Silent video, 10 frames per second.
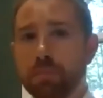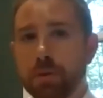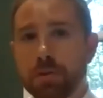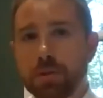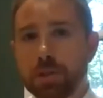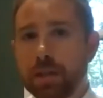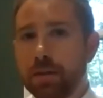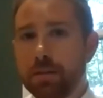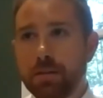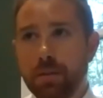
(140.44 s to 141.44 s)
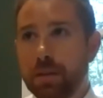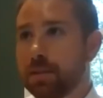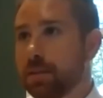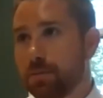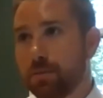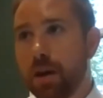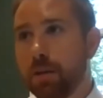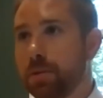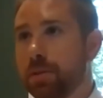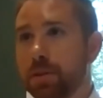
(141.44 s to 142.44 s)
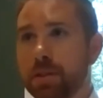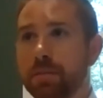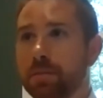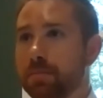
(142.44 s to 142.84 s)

brokerage account, things like Robinhood,